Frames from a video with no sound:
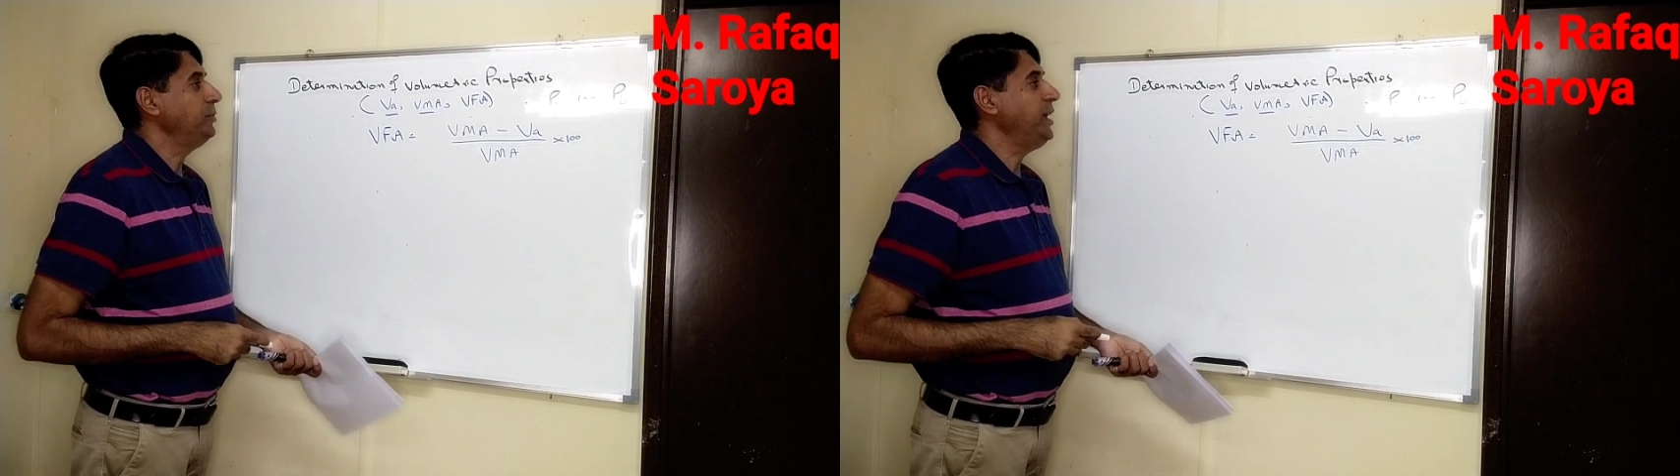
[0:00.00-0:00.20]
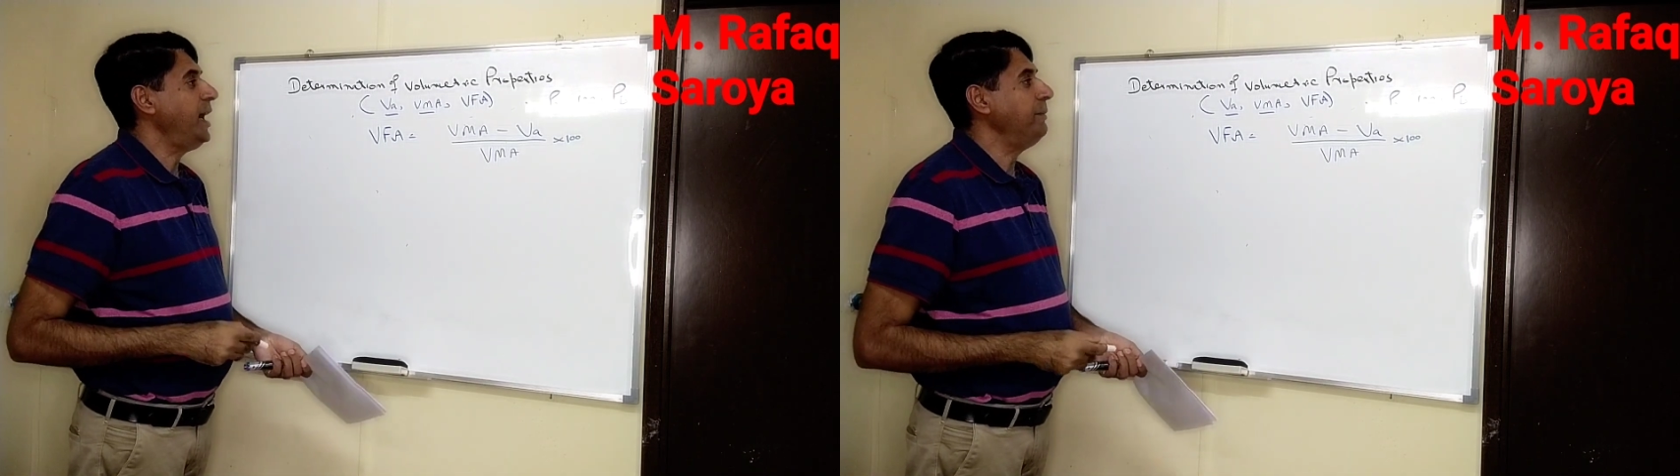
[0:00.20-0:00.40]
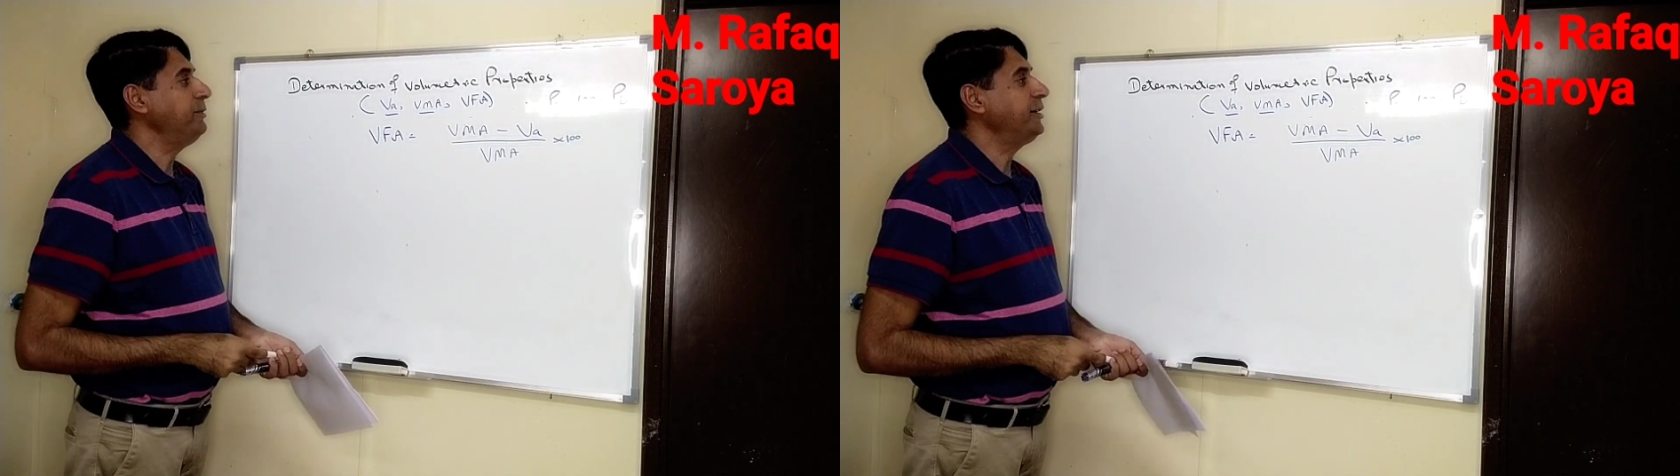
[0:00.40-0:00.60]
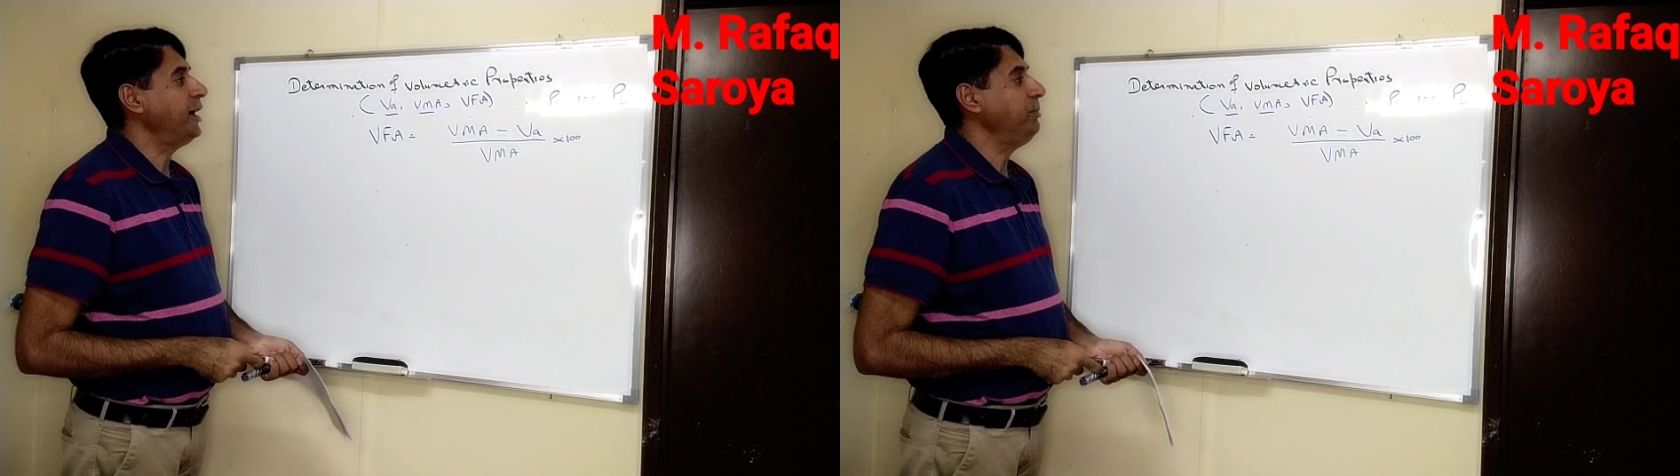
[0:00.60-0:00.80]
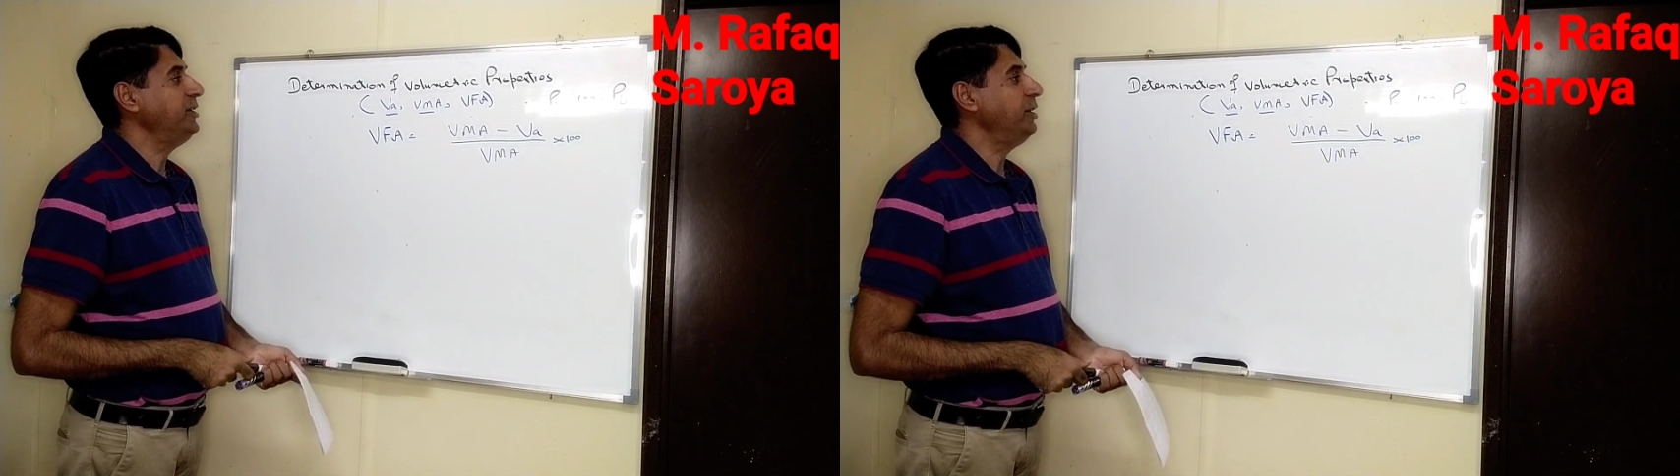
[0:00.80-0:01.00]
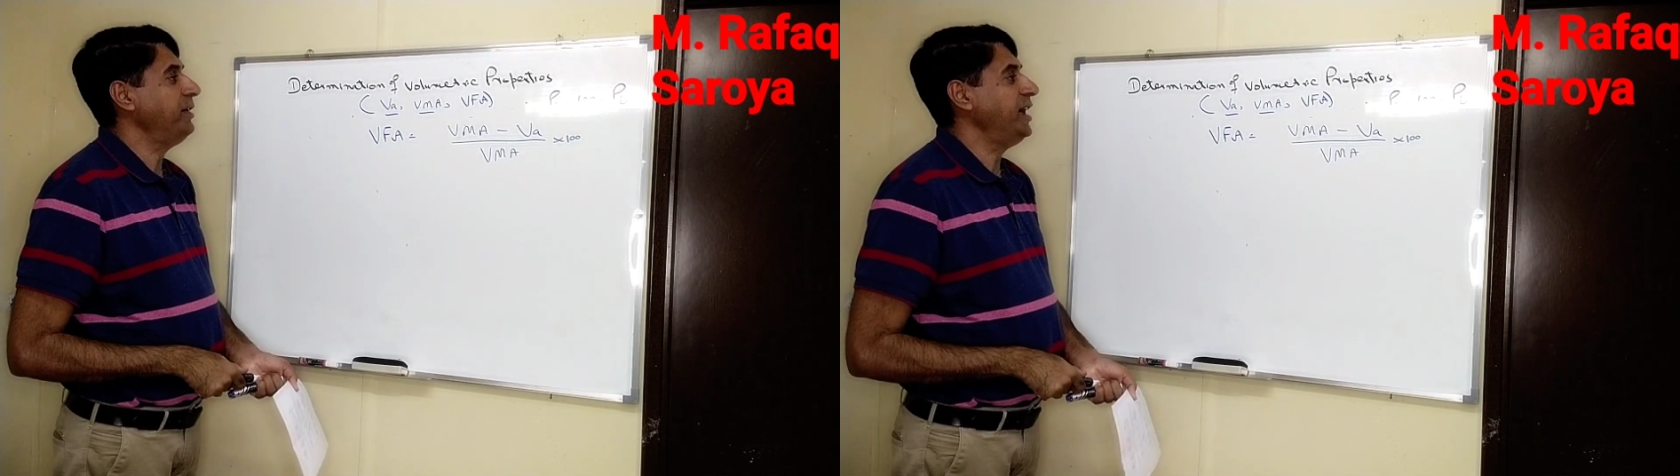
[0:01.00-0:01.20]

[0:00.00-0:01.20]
we have determined the